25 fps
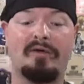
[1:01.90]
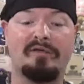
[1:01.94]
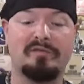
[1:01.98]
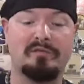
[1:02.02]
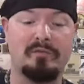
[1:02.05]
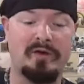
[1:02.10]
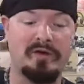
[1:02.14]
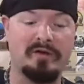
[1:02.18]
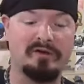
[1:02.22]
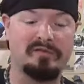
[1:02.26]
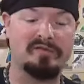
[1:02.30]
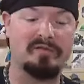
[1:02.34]
as
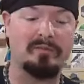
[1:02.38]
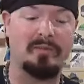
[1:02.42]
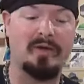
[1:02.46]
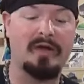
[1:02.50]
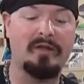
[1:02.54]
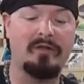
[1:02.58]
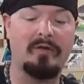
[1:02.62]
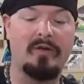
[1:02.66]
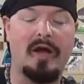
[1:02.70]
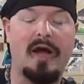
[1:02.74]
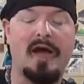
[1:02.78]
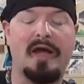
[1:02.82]
well as some
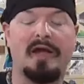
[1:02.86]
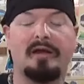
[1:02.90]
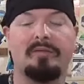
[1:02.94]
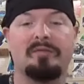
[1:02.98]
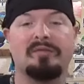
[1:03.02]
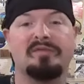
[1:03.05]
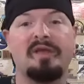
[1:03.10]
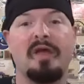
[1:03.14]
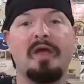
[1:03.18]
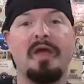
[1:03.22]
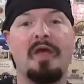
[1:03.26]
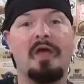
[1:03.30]
other
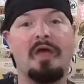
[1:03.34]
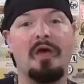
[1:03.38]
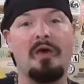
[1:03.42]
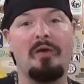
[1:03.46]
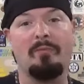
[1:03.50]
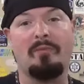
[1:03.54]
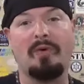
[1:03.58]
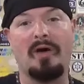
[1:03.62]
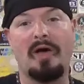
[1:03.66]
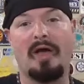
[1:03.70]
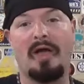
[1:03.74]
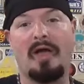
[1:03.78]
items.
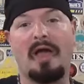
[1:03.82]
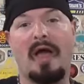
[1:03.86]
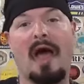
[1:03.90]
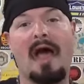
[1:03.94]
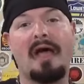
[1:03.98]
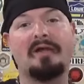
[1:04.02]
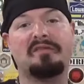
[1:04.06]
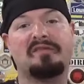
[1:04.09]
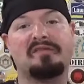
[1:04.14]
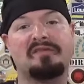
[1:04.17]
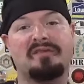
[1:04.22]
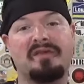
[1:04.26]
But
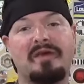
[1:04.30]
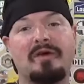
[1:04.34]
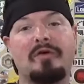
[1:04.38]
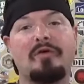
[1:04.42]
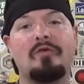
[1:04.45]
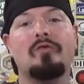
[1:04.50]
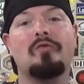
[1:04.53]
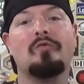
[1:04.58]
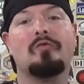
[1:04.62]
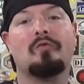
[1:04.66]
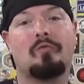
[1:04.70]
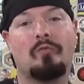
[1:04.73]
I
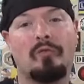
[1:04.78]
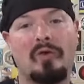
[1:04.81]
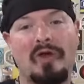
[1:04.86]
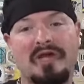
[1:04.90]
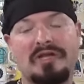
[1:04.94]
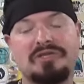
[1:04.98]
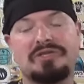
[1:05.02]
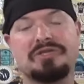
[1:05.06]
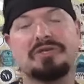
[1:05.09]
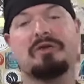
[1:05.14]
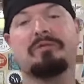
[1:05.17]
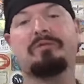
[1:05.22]
still
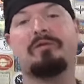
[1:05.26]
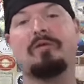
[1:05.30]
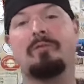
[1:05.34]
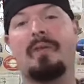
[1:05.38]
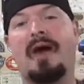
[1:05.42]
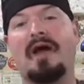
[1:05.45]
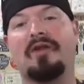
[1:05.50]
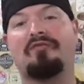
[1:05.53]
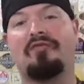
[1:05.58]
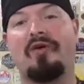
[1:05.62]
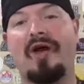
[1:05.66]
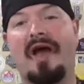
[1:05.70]
reach for
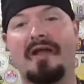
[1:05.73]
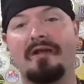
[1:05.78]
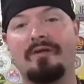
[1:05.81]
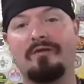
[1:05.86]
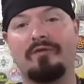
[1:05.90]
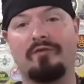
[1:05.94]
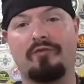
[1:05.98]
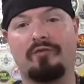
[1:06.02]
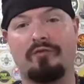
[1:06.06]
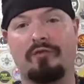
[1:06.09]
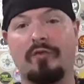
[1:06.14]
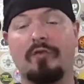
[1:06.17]
my tried
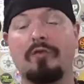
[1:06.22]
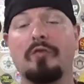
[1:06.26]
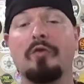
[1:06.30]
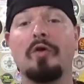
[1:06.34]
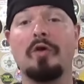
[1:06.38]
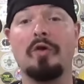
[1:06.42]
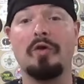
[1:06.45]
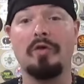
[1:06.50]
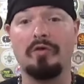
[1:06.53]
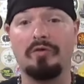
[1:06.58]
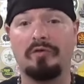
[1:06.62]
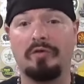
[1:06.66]
and true
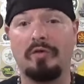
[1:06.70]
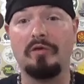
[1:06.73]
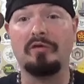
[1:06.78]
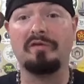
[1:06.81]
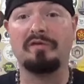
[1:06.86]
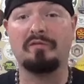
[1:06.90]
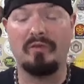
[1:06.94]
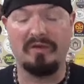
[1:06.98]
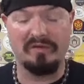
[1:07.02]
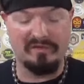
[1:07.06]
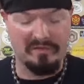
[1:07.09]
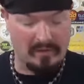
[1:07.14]
two
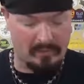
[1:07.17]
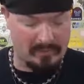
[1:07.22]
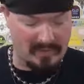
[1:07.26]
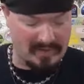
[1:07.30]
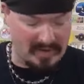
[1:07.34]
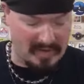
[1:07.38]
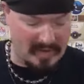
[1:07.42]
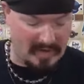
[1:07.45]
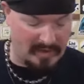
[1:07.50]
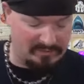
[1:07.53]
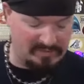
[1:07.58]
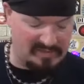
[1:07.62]
Swiss Army
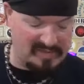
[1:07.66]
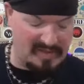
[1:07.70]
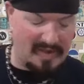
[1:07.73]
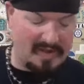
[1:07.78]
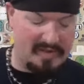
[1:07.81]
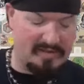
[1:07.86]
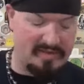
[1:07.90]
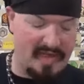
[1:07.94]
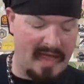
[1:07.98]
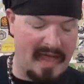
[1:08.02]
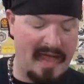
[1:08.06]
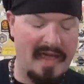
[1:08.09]
knives,
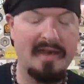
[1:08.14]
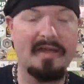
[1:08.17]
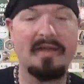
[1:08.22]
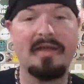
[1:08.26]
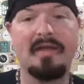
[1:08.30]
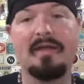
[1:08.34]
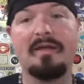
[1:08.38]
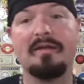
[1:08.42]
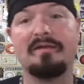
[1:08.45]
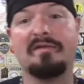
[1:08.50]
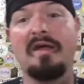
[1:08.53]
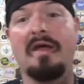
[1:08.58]
and that
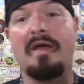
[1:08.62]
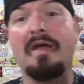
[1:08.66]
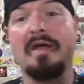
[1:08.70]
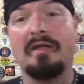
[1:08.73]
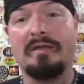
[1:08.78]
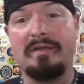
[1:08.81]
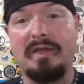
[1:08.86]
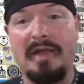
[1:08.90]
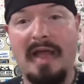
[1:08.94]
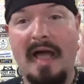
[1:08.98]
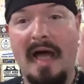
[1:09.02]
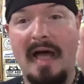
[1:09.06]
is
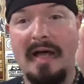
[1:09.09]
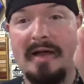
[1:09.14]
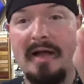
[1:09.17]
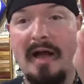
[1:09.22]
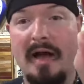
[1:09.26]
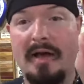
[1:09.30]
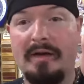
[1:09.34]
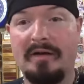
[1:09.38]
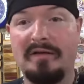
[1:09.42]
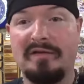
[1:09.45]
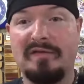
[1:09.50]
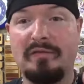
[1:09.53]
the
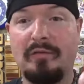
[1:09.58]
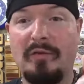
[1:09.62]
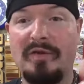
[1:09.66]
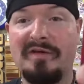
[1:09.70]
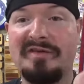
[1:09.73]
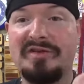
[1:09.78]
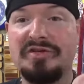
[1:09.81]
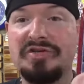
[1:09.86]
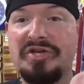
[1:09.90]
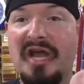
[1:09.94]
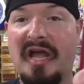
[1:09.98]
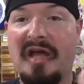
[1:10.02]
iconic
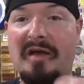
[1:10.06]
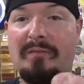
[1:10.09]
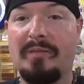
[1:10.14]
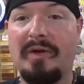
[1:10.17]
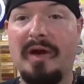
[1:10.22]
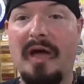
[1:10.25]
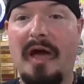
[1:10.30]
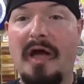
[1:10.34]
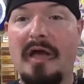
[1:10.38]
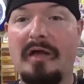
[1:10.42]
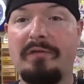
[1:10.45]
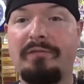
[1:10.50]
Swiss Champ
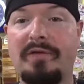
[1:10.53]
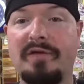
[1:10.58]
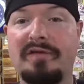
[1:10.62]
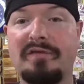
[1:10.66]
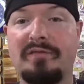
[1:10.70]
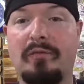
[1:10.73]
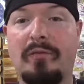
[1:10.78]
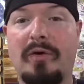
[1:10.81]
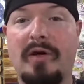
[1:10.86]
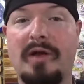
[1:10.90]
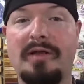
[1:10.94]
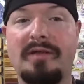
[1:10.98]
knife.
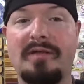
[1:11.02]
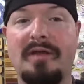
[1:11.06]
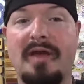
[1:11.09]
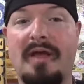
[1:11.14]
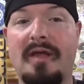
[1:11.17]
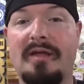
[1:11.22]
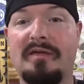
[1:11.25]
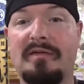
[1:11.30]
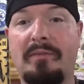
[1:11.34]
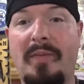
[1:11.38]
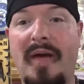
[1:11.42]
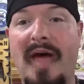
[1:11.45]
It's one that
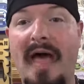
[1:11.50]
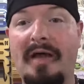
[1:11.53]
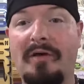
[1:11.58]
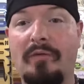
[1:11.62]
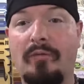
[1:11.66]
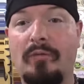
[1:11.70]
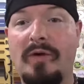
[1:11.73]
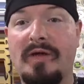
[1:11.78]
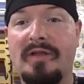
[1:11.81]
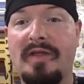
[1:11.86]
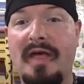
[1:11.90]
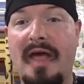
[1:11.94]
is packed
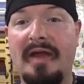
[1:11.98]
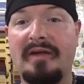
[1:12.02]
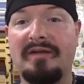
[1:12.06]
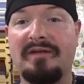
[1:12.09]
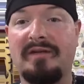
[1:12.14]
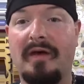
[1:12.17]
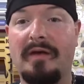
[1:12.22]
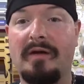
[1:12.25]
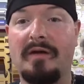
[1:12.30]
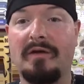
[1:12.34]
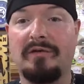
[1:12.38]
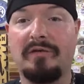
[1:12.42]
with a
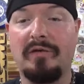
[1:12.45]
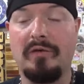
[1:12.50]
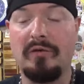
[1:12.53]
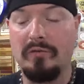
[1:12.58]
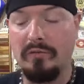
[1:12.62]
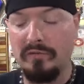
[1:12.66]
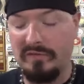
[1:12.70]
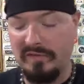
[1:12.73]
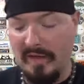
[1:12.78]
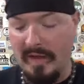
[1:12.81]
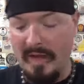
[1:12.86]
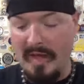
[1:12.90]
ton of
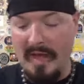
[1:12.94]
tools,